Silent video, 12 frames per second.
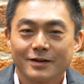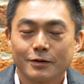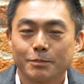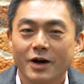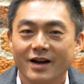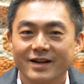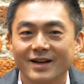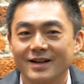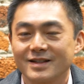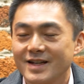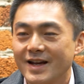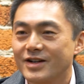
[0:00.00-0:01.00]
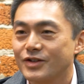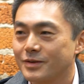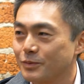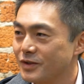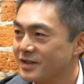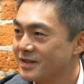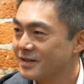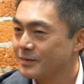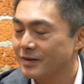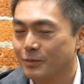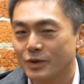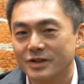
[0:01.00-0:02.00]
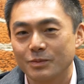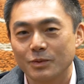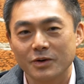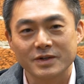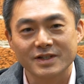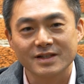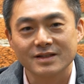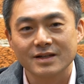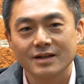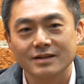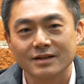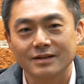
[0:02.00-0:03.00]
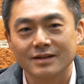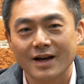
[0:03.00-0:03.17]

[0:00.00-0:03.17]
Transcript: your body at a tangent was, was what was intended.